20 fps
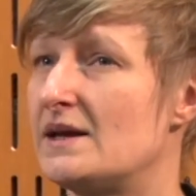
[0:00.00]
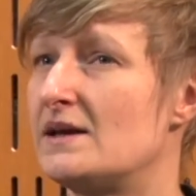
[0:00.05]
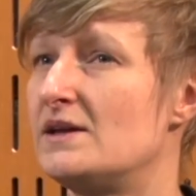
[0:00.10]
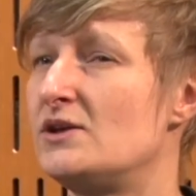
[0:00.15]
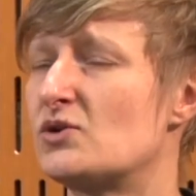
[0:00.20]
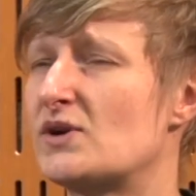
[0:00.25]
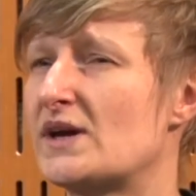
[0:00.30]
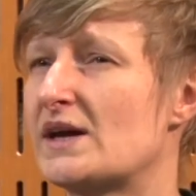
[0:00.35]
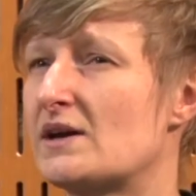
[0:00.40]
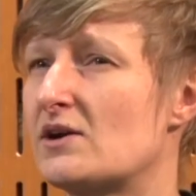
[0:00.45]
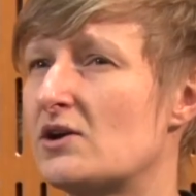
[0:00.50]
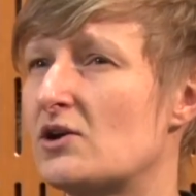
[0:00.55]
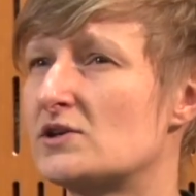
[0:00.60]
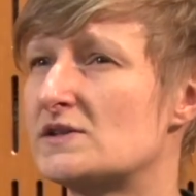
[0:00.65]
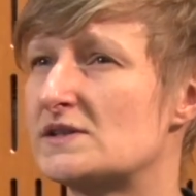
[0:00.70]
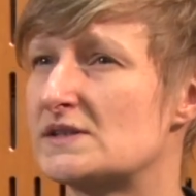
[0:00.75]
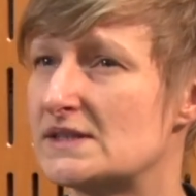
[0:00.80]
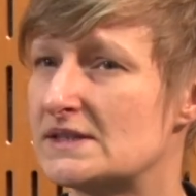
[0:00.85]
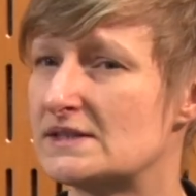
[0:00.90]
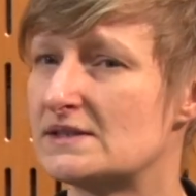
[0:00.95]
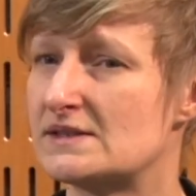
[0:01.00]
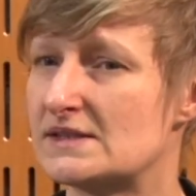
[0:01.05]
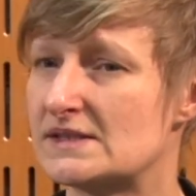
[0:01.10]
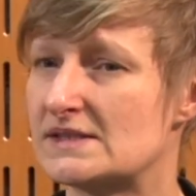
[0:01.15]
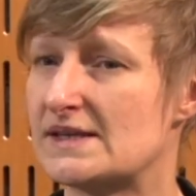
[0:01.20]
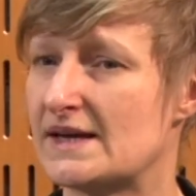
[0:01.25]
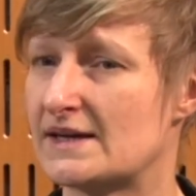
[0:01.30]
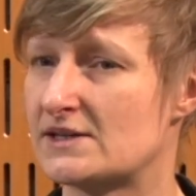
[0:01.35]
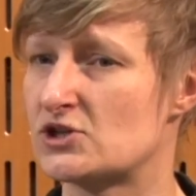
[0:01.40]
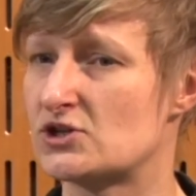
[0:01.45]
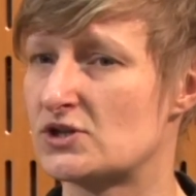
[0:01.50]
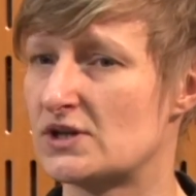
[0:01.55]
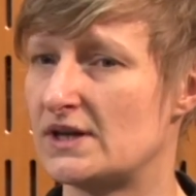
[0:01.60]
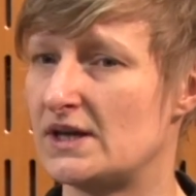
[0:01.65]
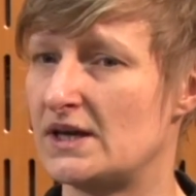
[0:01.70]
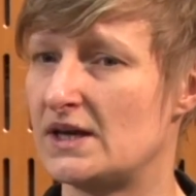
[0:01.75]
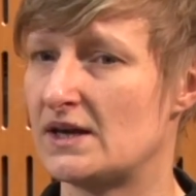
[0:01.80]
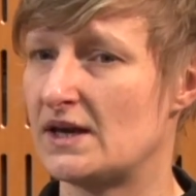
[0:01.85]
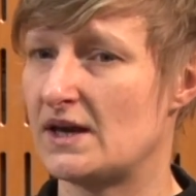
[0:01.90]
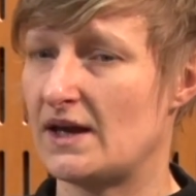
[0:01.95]
you can consider this
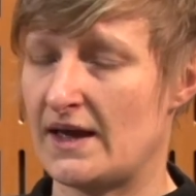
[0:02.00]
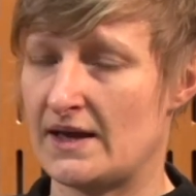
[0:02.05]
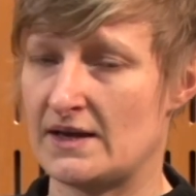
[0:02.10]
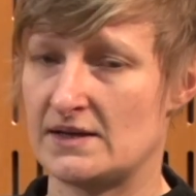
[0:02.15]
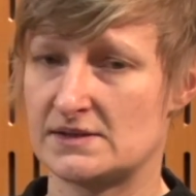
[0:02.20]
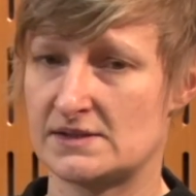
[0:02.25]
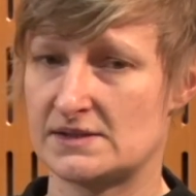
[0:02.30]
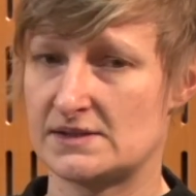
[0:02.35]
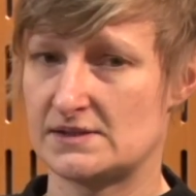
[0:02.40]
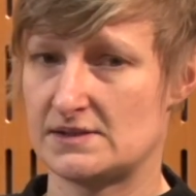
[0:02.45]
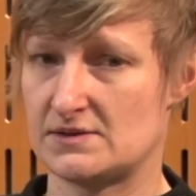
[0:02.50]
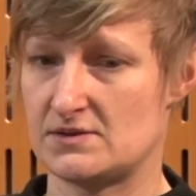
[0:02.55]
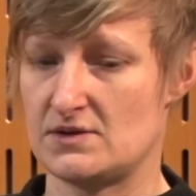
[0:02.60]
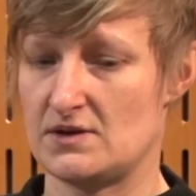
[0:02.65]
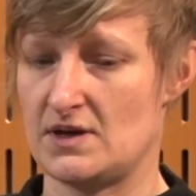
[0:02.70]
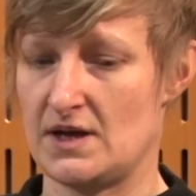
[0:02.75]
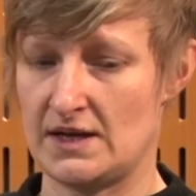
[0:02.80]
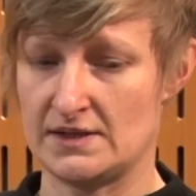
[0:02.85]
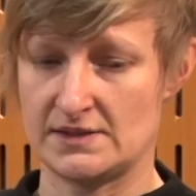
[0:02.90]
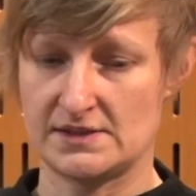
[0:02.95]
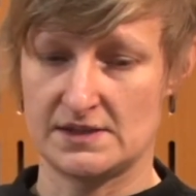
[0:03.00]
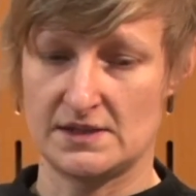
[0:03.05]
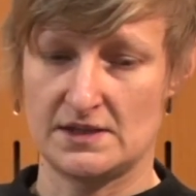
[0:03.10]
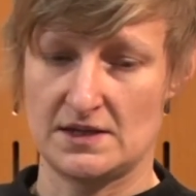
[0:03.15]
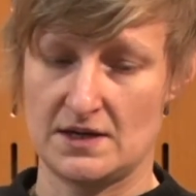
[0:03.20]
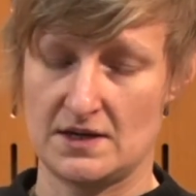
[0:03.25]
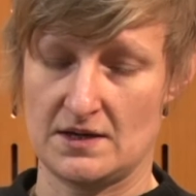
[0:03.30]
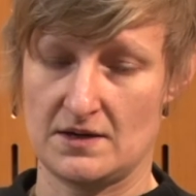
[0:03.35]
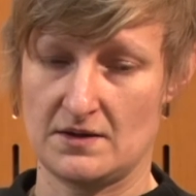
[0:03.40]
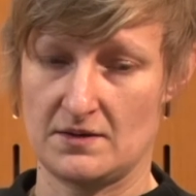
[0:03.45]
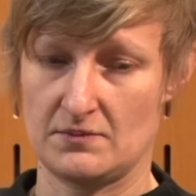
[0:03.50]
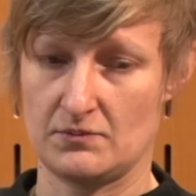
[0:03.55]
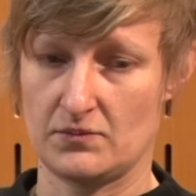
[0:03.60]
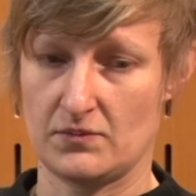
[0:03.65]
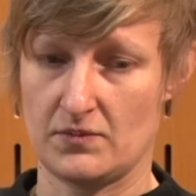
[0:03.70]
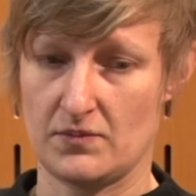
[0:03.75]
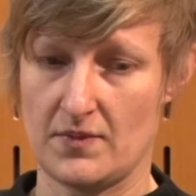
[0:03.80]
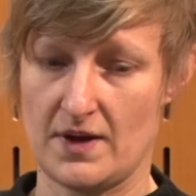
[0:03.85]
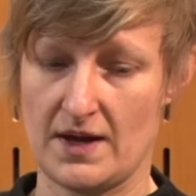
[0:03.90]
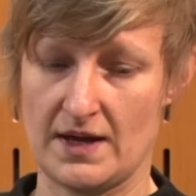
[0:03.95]
actually as, as, a,
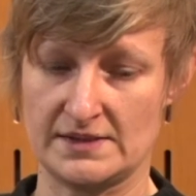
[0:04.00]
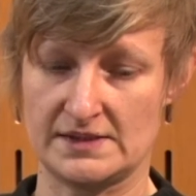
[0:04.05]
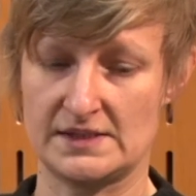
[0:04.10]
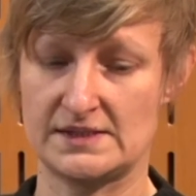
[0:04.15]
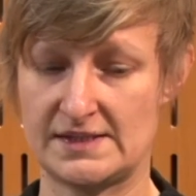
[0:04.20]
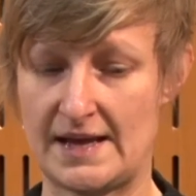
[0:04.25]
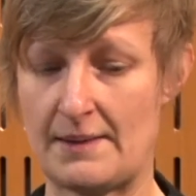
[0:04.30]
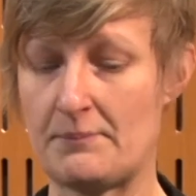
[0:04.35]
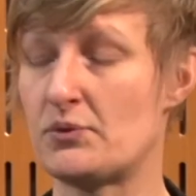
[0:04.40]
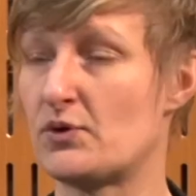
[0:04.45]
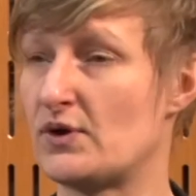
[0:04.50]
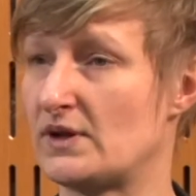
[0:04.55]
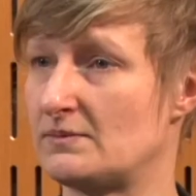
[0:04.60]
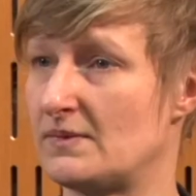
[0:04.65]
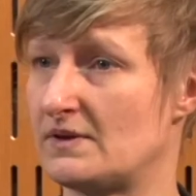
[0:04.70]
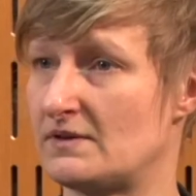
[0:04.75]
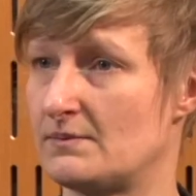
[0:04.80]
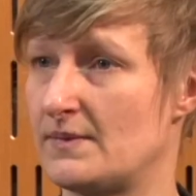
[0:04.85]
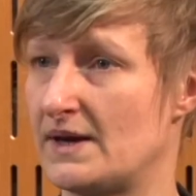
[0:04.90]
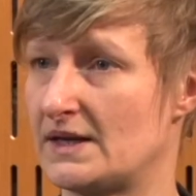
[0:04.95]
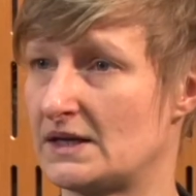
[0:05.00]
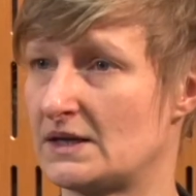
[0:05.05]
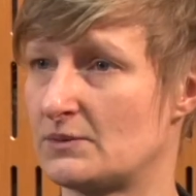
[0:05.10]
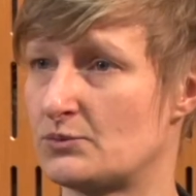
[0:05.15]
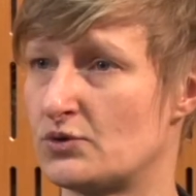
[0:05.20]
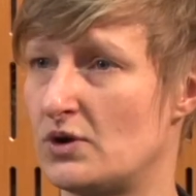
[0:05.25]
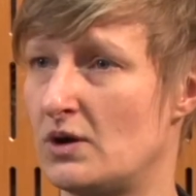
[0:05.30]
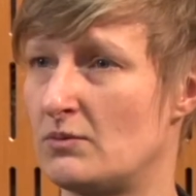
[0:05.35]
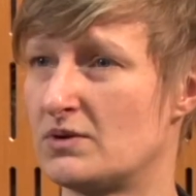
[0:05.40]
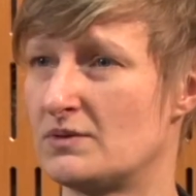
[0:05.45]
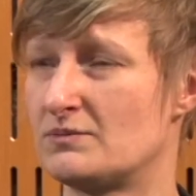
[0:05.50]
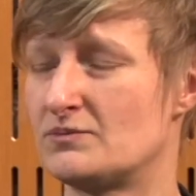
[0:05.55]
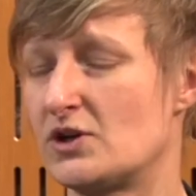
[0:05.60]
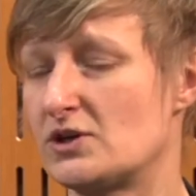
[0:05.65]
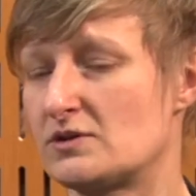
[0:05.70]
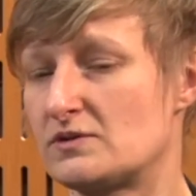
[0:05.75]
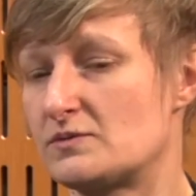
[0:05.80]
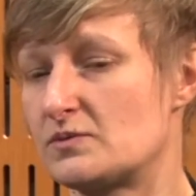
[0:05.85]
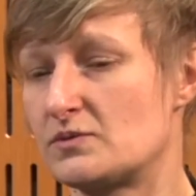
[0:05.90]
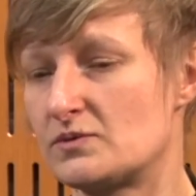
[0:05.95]
as a separate mathematical problem,
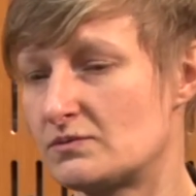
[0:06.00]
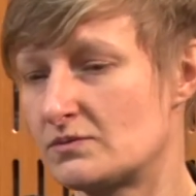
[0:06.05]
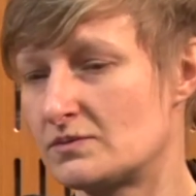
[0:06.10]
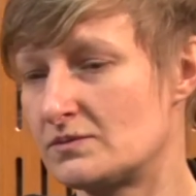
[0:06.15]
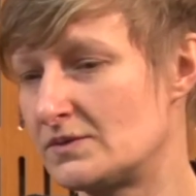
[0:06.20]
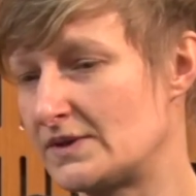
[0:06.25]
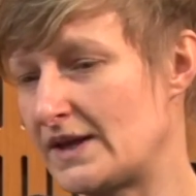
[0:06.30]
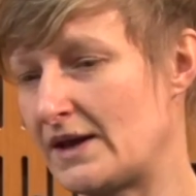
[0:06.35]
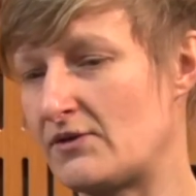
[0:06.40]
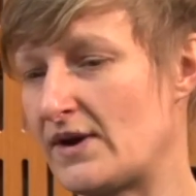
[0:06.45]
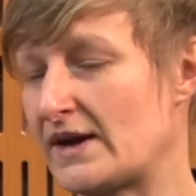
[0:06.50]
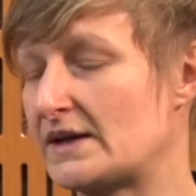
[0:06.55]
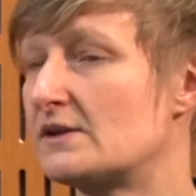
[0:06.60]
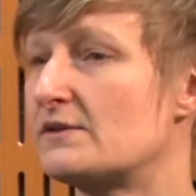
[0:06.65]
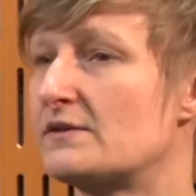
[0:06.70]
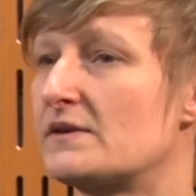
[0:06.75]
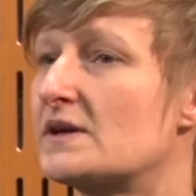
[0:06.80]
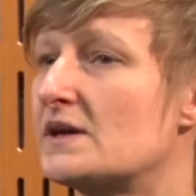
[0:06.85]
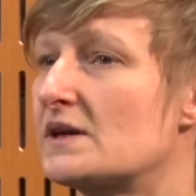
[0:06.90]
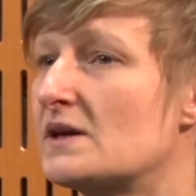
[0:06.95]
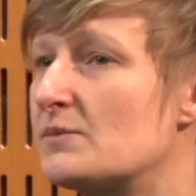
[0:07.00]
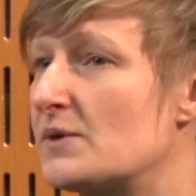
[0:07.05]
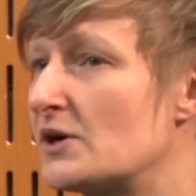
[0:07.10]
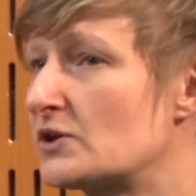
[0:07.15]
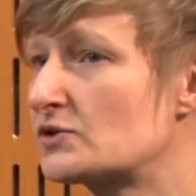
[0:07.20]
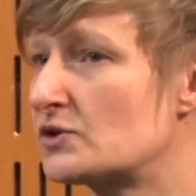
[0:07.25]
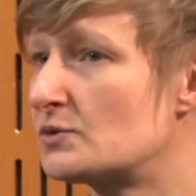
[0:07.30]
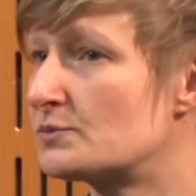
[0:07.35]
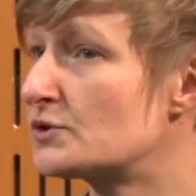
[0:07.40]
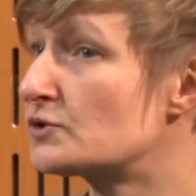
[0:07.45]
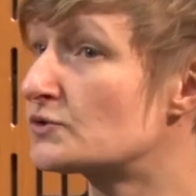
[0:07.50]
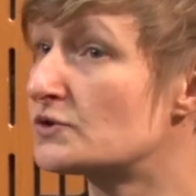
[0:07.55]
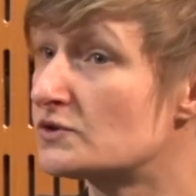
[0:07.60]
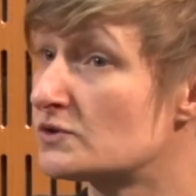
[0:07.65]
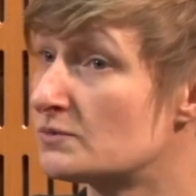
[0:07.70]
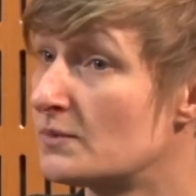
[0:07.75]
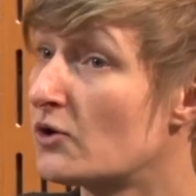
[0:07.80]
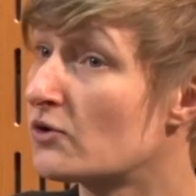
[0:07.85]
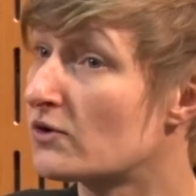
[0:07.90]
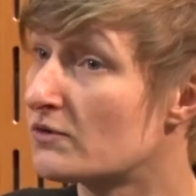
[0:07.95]
not directly thinking about computer
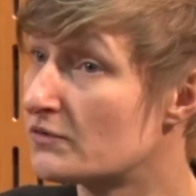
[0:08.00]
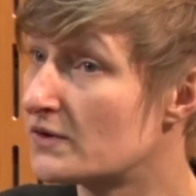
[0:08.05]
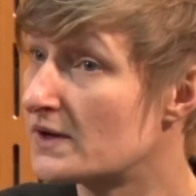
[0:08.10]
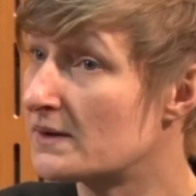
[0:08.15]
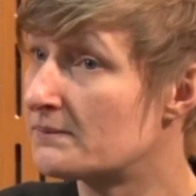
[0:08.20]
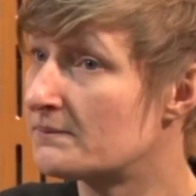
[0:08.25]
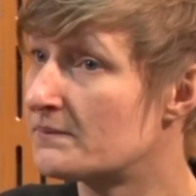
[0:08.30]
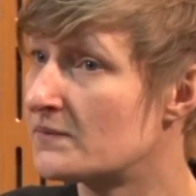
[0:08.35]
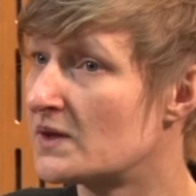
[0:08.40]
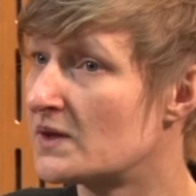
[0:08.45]
tomography.